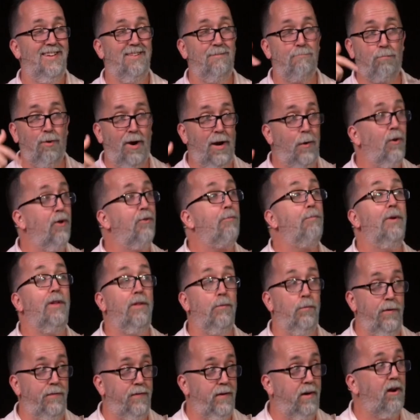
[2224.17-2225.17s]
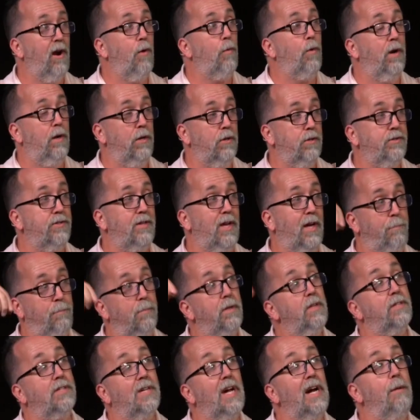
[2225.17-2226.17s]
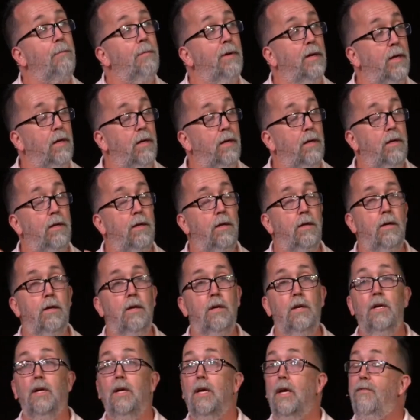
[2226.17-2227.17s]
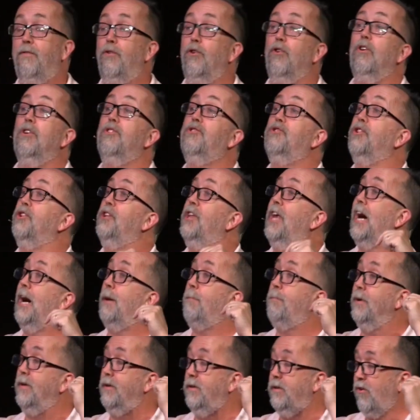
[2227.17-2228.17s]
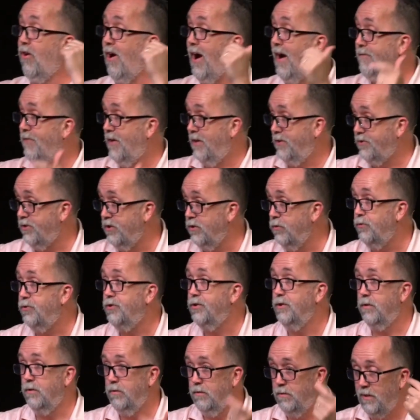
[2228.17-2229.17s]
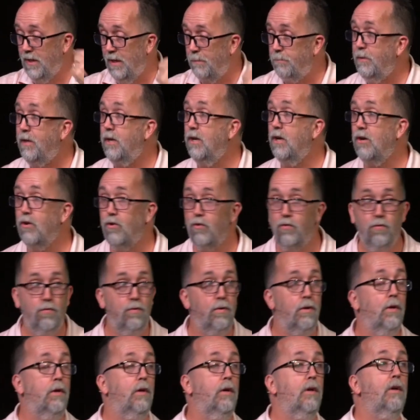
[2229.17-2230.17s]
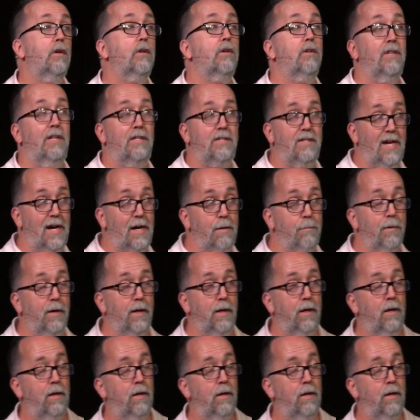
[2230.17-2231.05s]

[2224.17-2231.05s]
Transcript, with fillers: Pray with me that we figure out what it looks like, but it's coming. If you're interested in helping craft that solution, let me know, because that's coming.